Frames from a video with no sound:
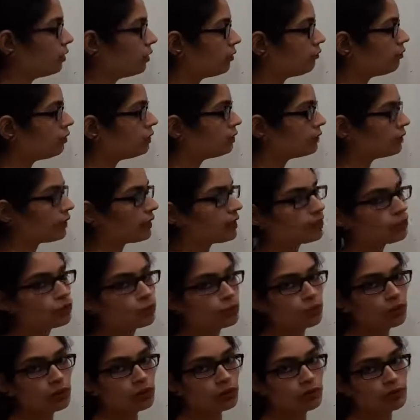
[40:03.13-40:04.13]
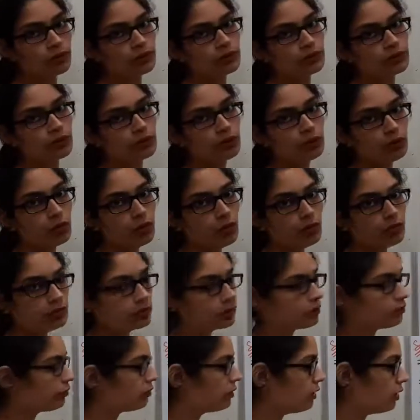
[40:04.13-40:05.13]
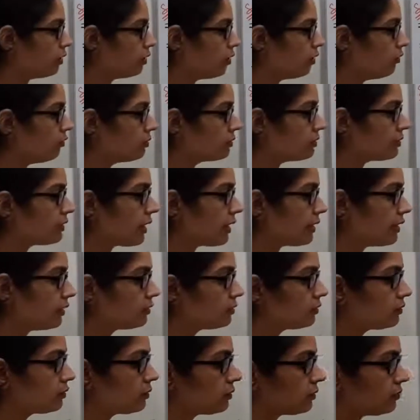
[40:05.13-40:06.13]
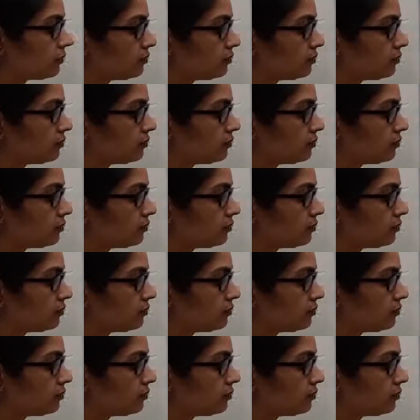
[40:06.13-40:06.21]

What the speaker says: will change to division on shifting of sides.